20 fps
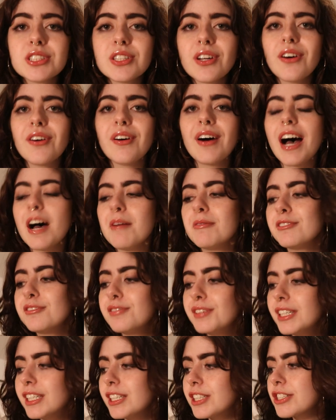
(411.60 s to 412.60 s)
So I'm gonna
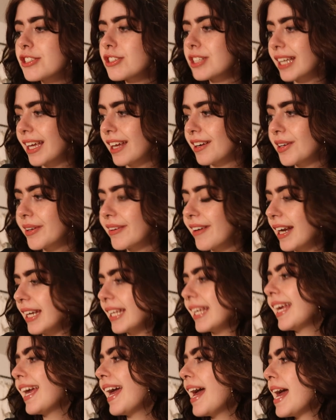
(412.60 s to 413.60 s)
finish getting
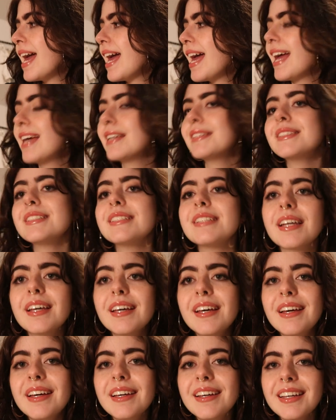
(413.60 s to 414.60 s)
ready
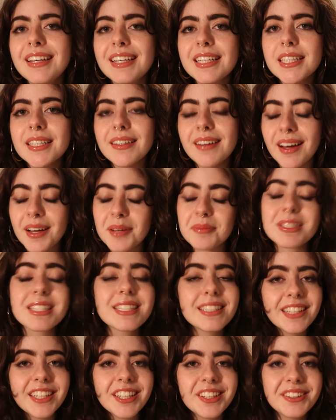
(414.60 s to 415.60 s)
and I'm gonna
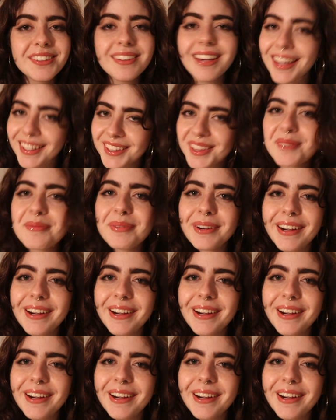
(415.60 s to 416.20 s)
see you at the